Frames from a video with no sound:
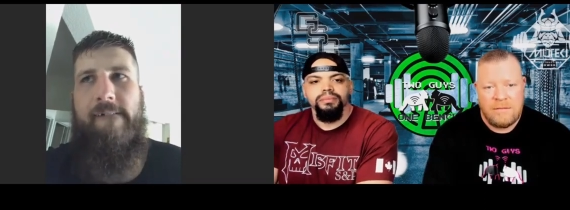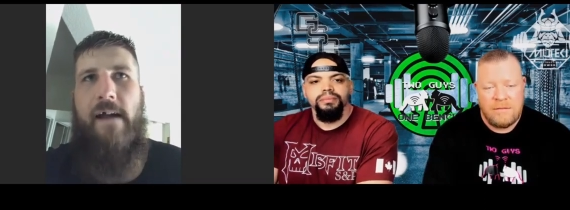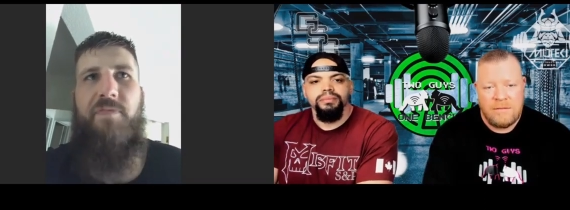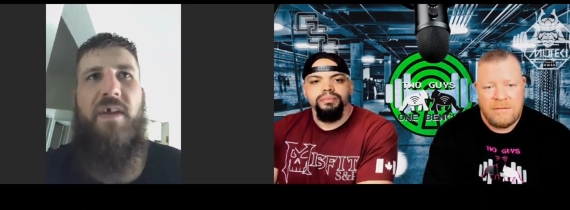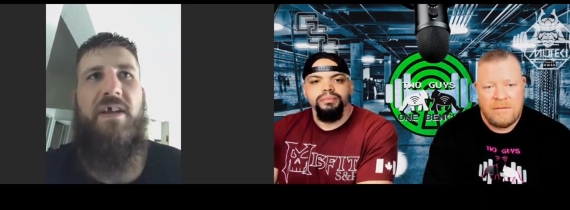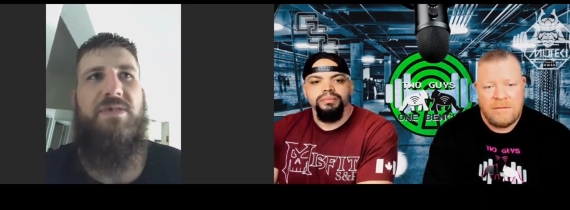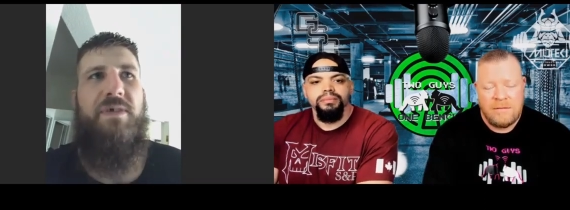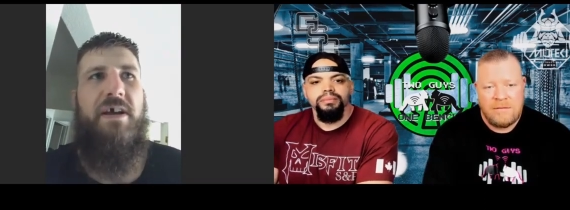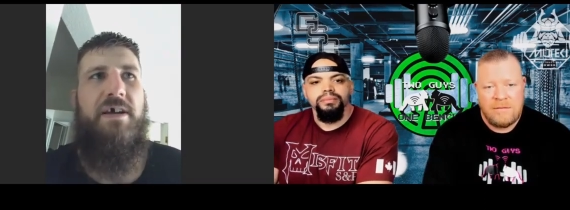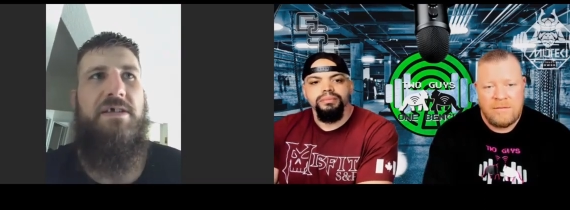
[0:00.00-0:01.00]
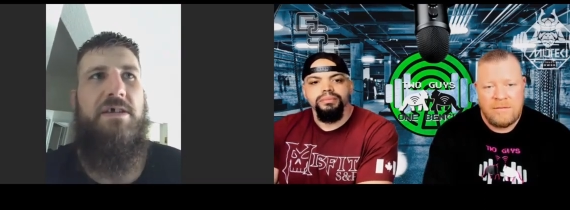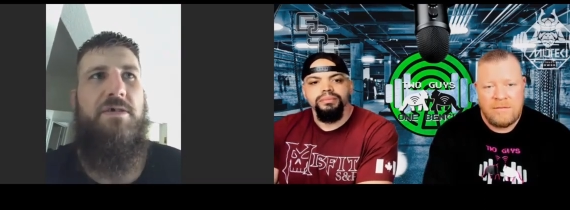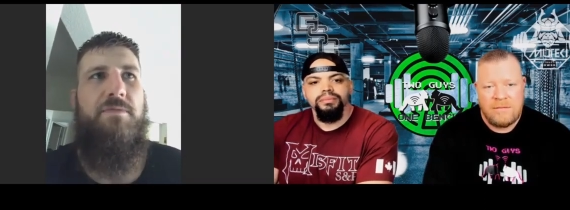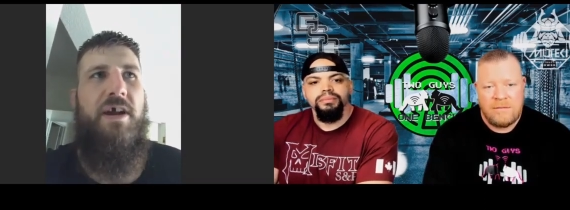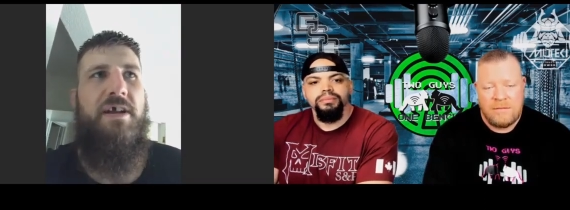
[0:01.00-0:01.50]
Speaker 1: I think it's because
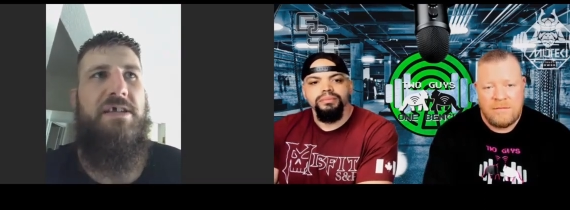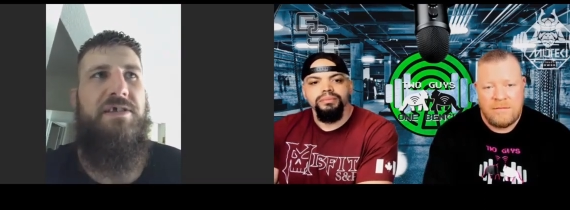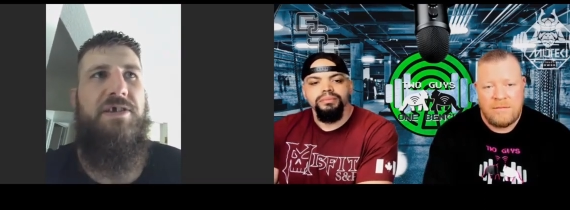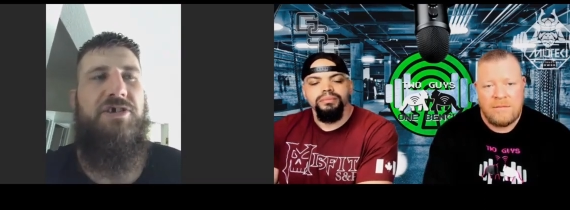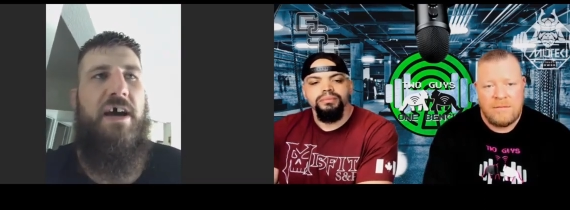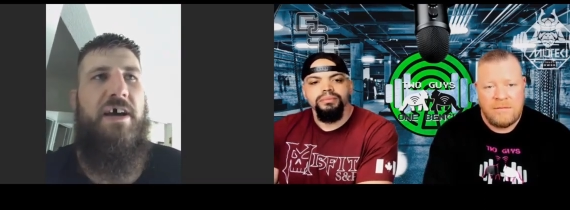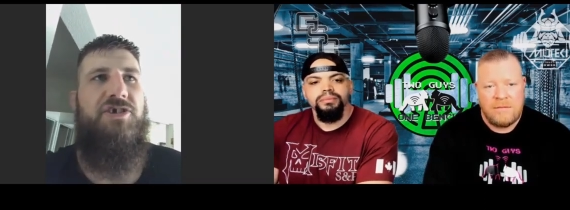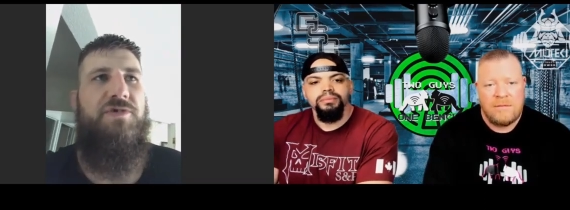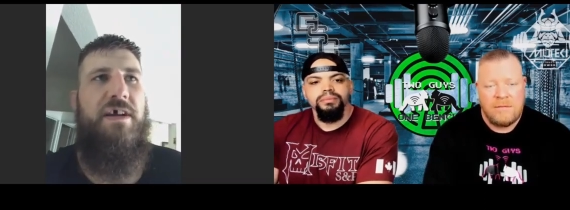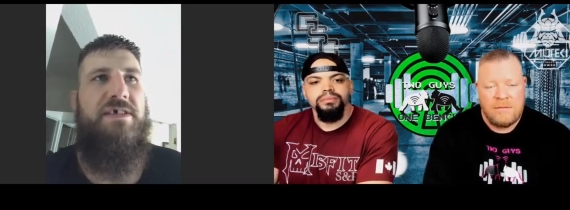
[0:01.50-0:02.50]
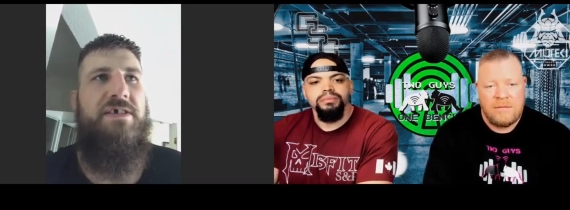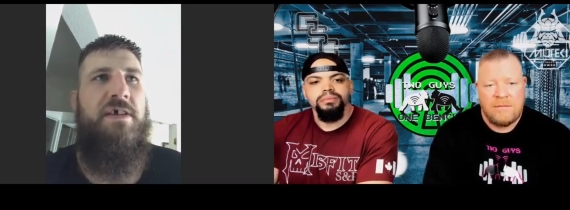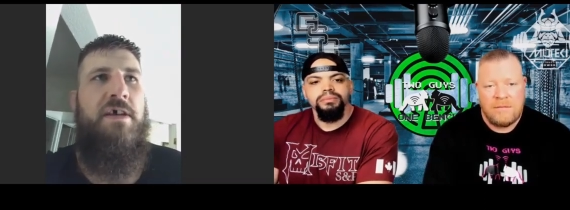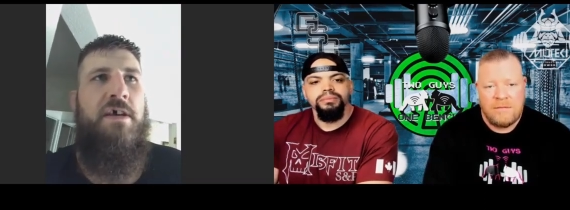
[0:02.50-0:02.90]
your brain is in such a high stress,